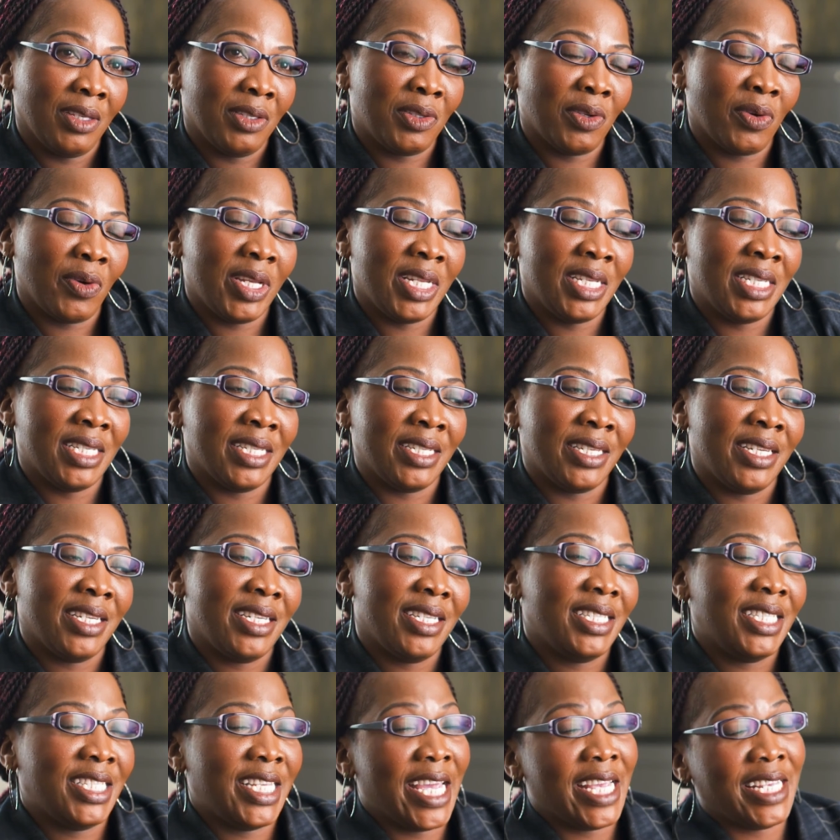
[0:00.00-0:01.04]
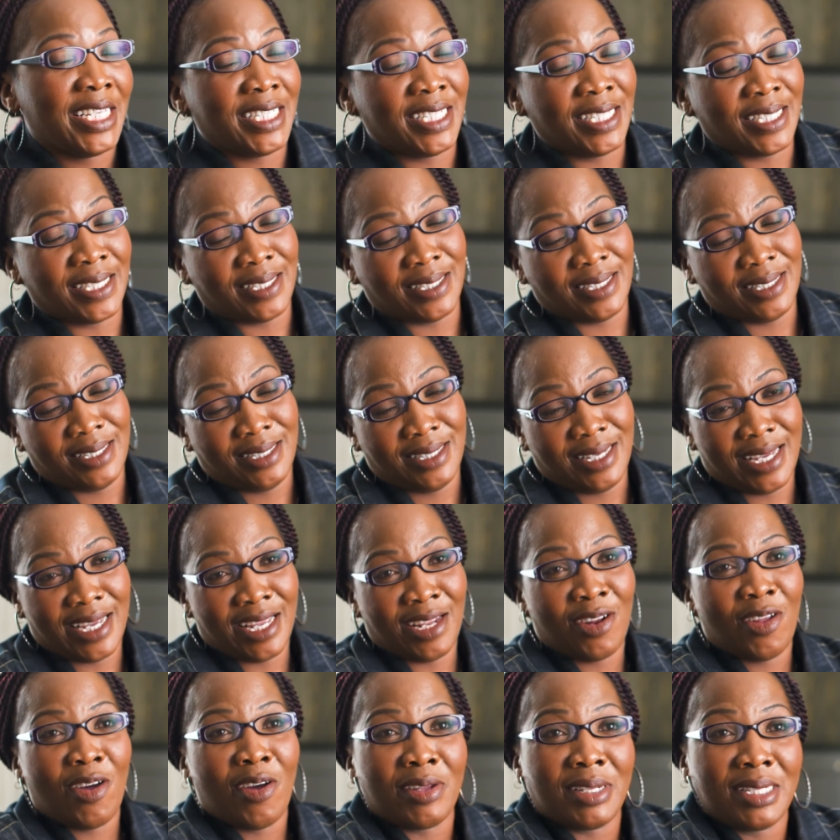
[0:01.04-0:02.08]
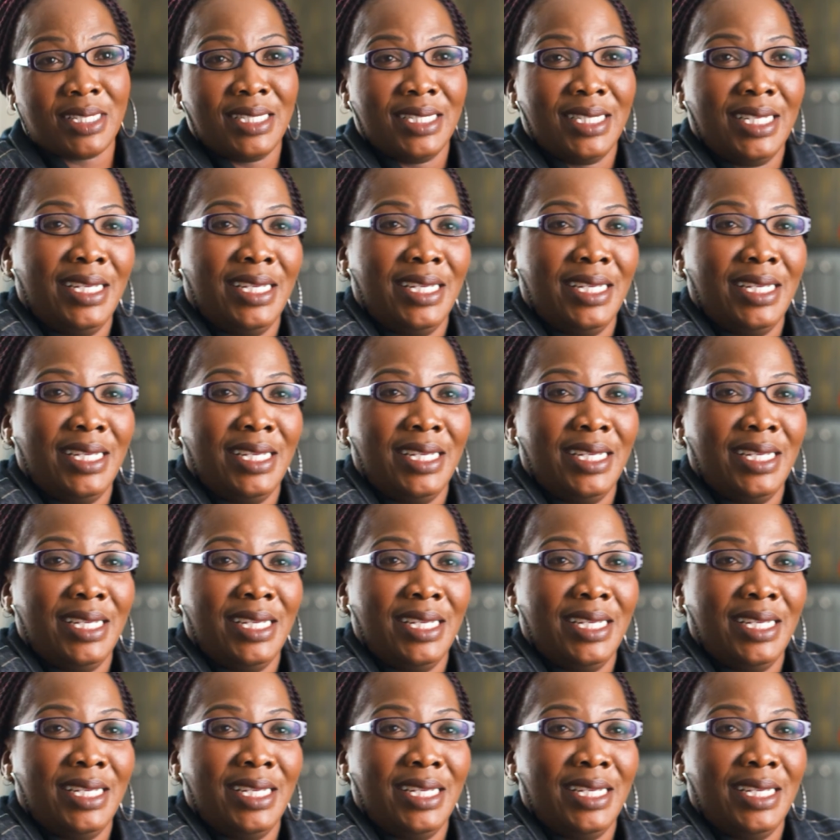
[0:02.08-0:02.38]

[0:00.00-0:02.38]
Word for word: So it really changes a lot.